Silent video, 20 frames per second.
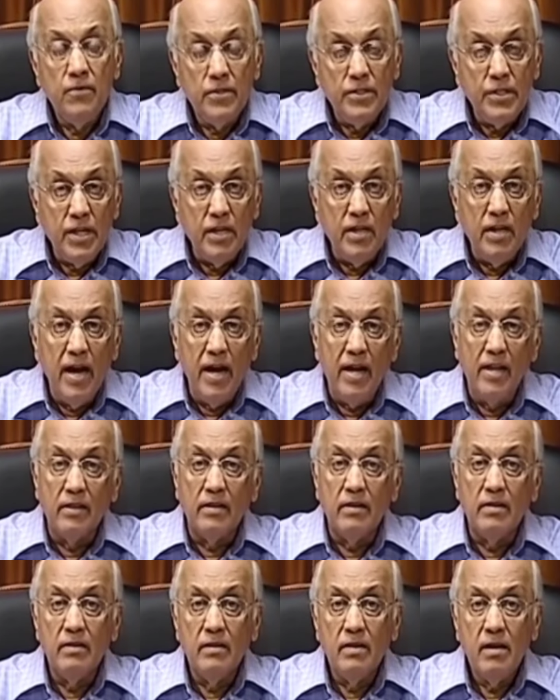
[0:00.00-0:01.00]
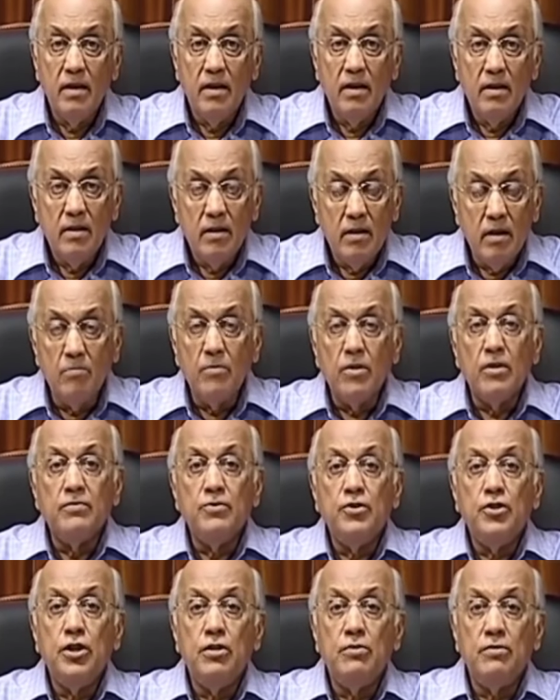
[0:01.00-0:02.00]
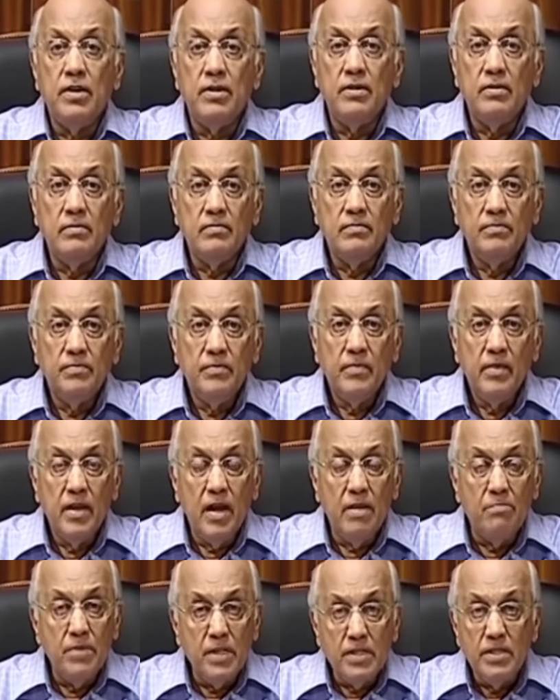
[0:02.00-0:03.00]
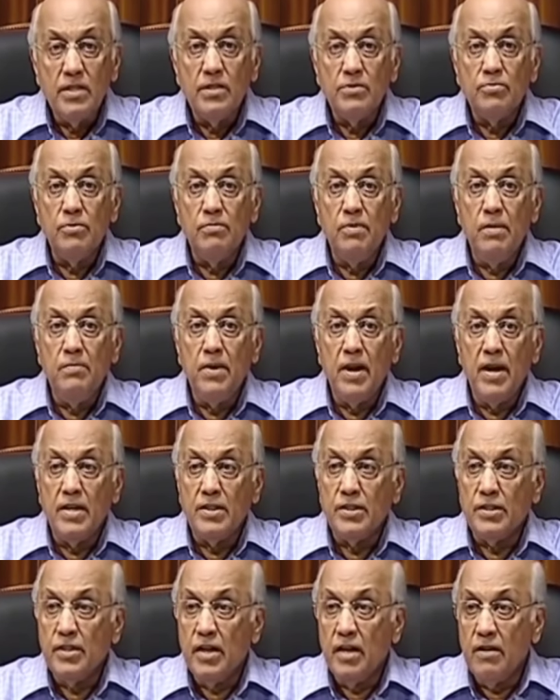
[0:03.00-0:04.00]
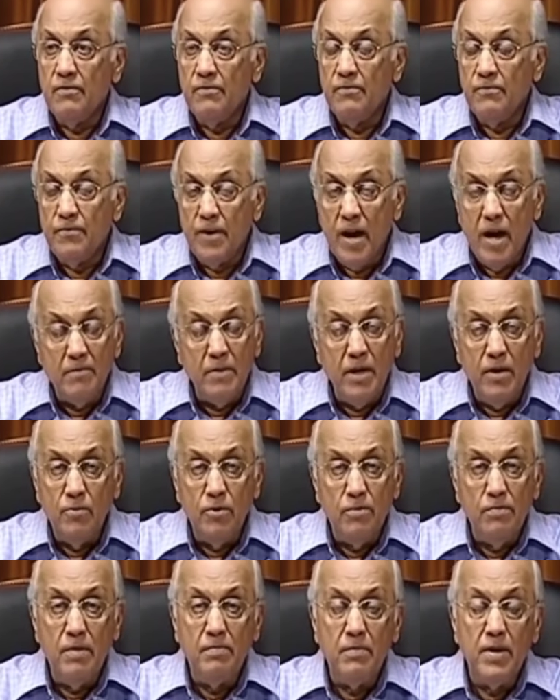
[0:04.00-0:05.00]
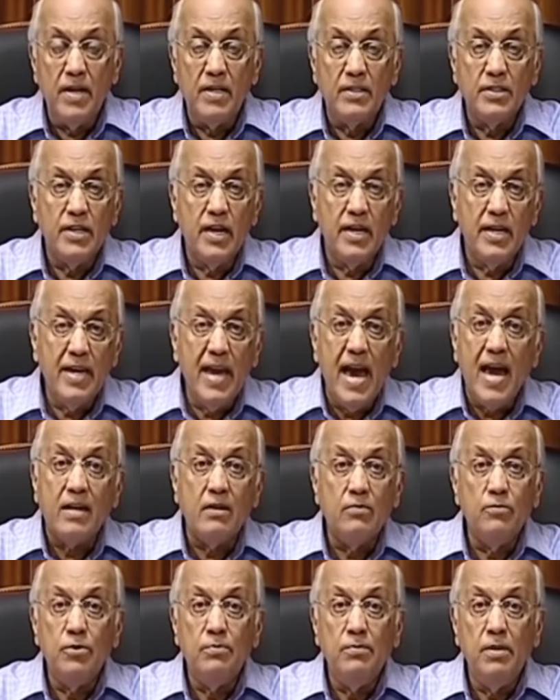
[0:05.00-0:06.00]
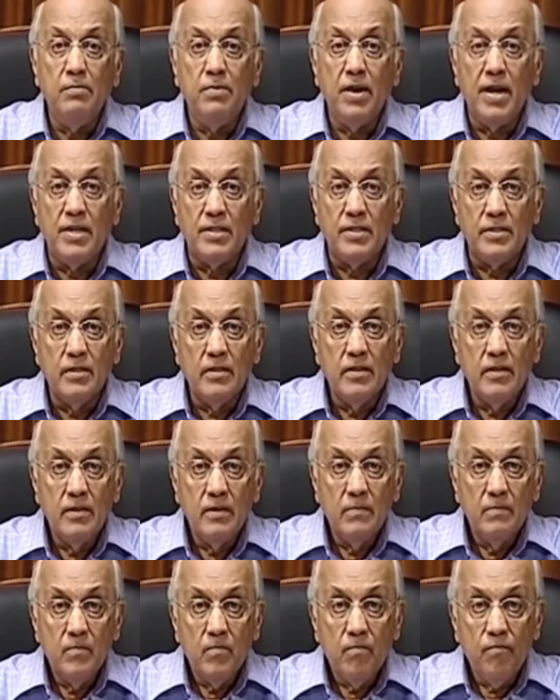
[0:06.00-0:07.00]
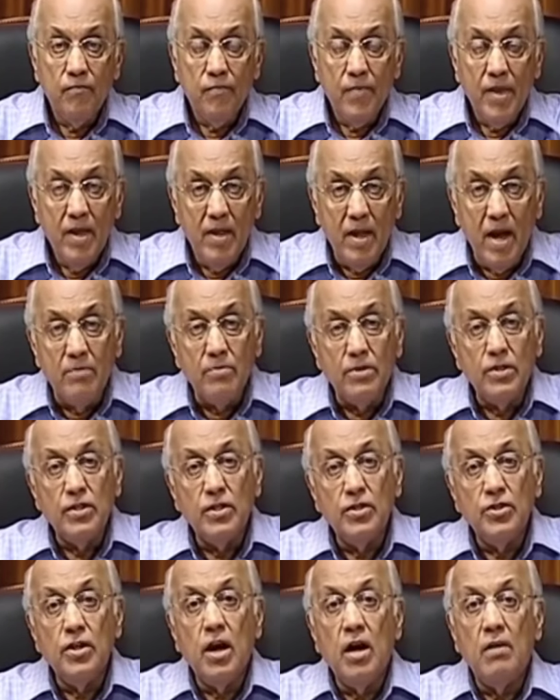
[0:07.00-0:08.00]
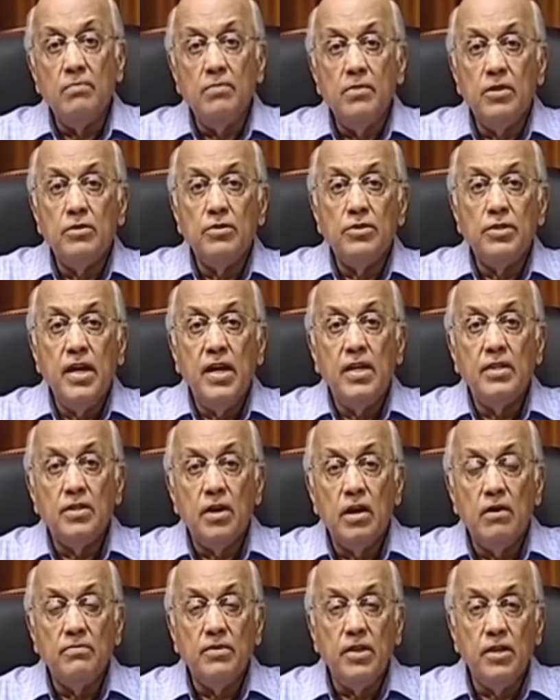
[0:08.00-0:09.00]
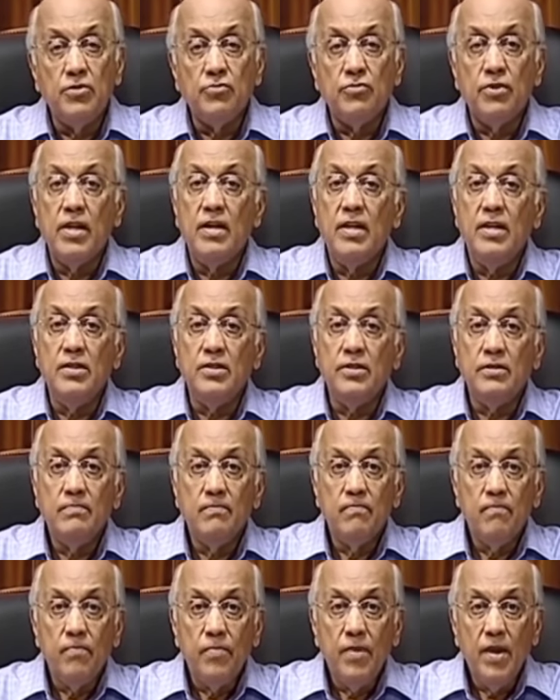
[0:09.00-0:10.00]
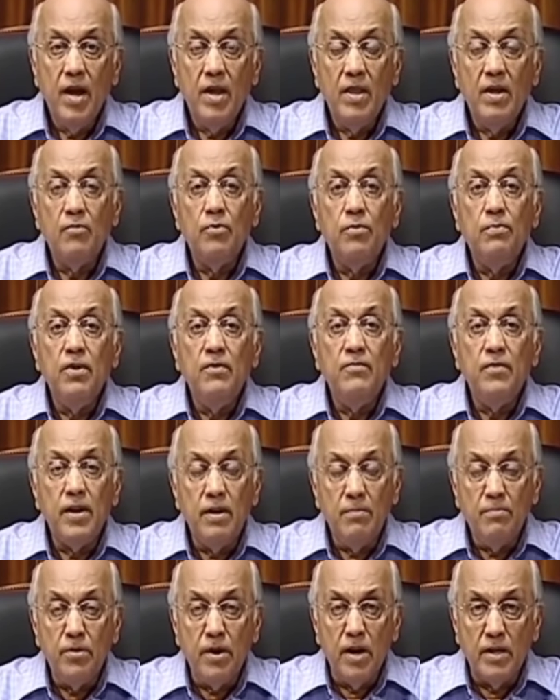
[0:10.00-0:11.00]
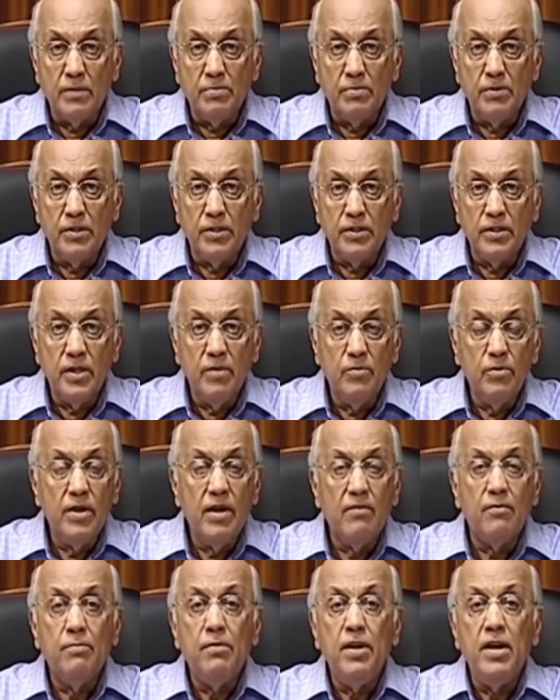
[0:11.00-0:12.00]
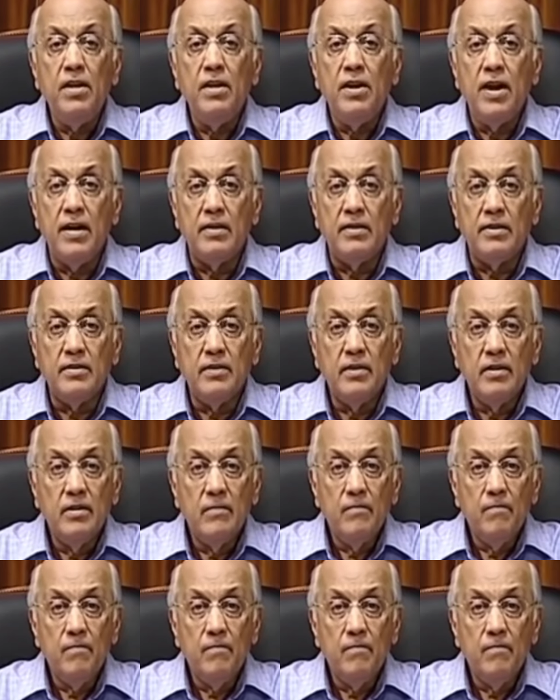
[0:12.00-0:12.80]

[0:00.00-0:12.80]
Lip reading: physical health, number of children, their business would be blessed, their farming would be blessed, their cattle would be blessed. That was the job in those days of the Israelis. And they would be very prosperous. They would never be in debt.